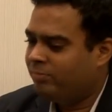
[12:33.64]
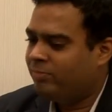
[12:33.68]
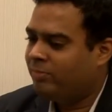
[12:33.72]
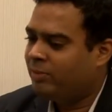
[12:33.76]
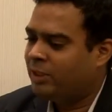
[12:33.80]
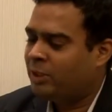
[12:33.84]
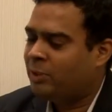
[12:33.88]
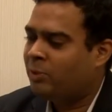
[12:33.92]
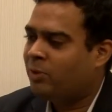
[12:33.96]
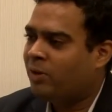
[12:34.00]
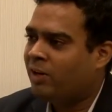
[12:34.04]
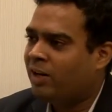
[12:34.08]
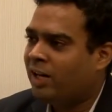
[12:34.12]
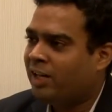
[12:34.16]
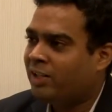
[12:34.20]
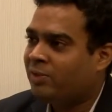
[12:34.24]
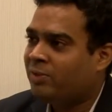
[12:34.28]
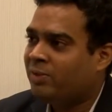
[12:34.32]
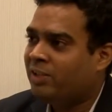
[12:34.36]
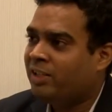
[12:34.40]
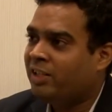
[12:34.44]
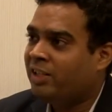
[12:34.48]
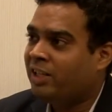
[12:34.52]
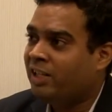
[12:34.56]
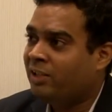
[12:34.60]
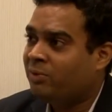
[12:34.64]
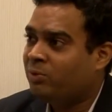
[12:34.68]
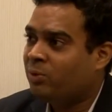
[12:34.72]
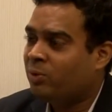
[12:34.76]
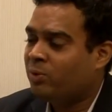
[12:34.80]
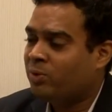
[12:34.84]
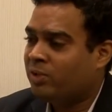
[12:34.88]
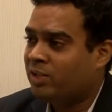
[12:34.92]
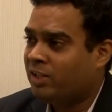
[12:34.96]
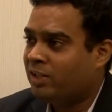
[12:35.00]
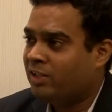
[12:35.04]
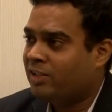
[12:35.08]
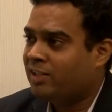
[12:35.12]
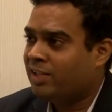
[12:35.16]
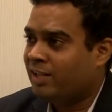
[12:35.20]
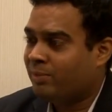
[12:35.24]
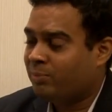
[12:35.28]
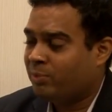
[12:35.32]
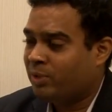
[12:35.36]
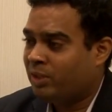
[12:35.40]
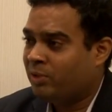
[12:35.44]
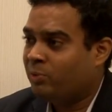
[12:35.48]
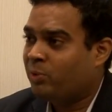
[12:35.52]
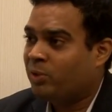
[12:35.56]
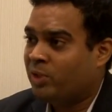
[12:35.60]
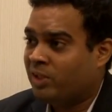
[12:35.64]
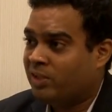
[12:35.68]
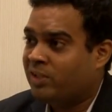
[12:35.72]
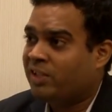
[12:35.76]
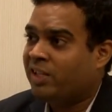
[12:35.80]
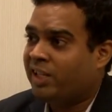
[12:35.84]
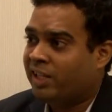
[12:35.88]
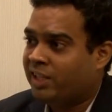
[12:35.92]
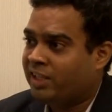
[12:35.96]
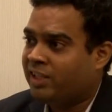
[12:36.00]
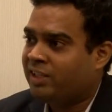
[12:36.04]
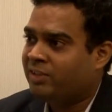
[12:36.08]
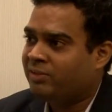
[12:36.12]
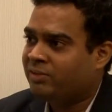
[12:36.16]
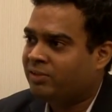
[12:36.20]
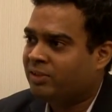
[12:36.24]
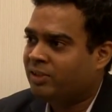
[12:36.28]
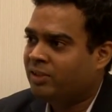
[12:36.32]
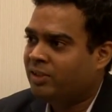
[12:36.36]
you are actually reinforcing something which is negative.